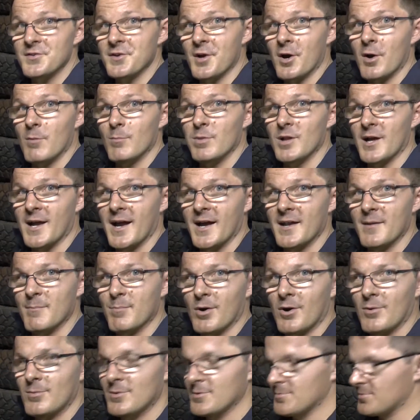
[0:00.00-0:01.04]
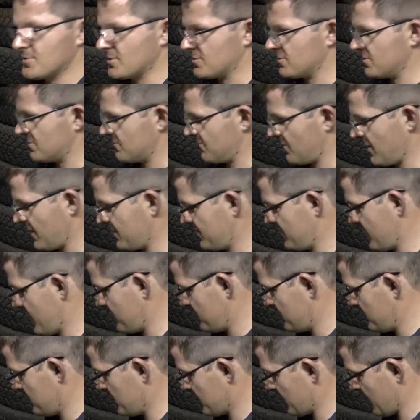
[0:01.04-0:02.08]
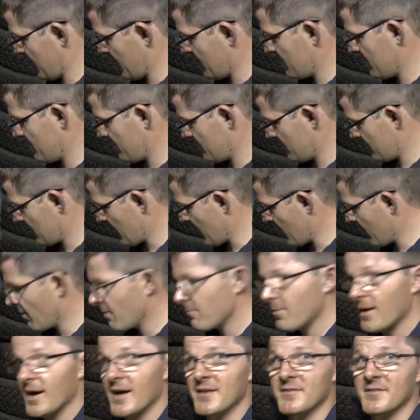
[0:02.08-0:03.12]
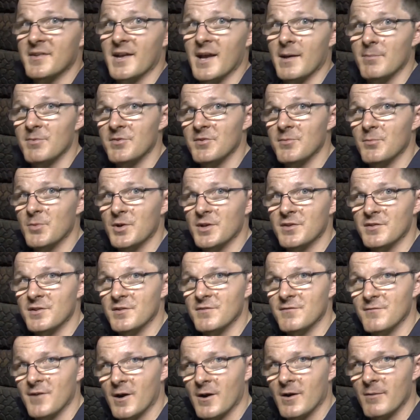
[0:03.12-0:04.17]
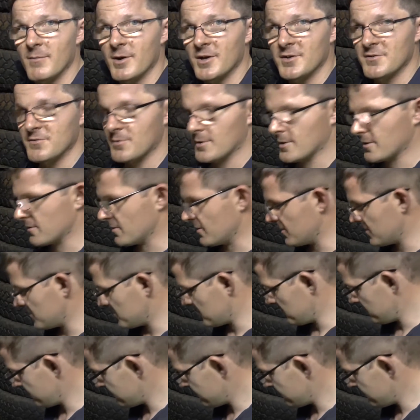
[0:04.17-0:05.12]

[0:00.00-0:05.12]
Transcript: to complicated problems are just fantastic, and the Aeroparts Capstan winch is very much one of these.